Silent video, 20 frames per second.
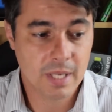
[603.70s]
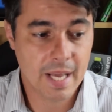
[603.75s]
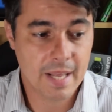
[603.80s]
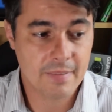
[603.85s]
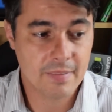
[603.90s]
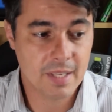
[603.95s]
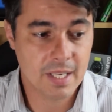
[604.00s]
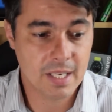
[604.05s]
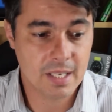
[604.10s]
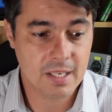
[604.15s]

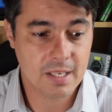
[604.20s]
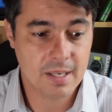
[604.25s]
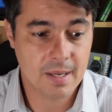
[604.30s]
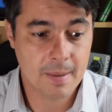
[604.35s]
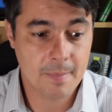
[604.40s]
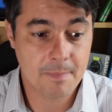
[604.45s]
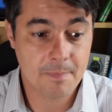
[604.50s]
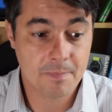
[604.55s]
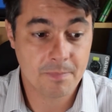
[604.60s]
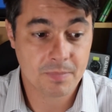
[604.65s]
and
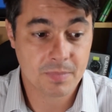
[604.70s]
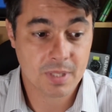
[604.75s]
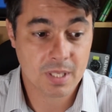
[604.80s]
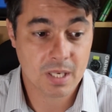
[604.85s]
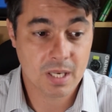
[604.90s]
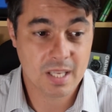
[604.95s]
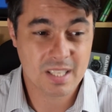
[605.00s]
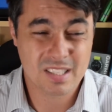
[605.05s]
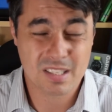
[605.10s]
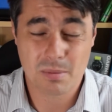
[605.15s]
then
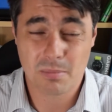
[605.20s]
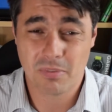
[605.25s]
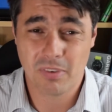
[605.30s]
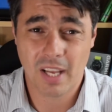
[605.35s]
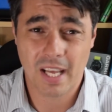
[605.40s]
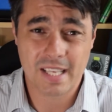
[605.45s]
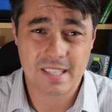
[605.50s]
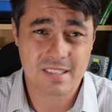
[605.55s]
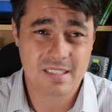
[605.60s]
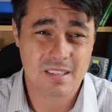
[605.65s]
and some
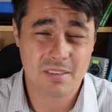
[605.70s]
flights.